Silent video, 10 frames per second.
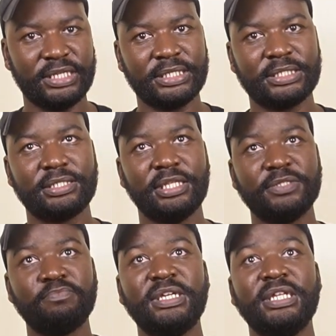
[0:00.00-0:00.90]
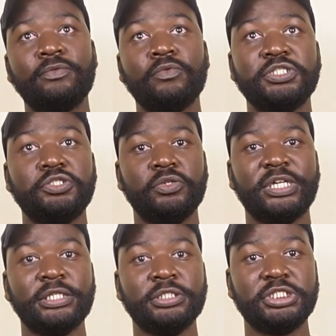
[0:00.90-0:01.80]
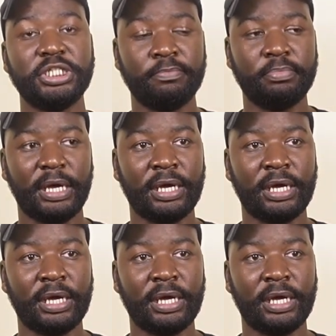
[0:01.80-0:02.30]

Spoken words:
is the speed at which you can ship